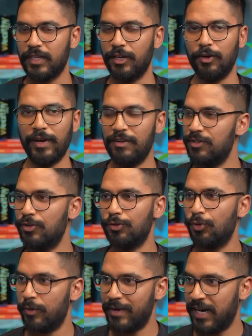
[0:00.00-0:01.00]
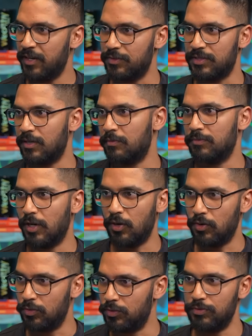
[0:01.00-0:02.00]
whenever you thought about it, it was some
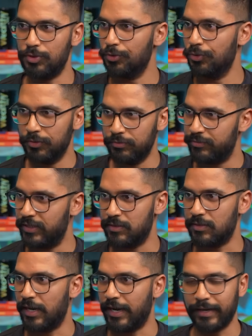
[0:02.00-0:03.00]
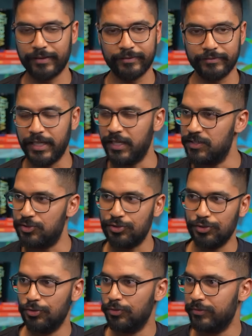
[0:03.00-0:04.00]
old dude that's like in his
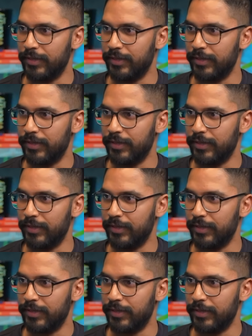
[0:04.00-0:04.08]
suit,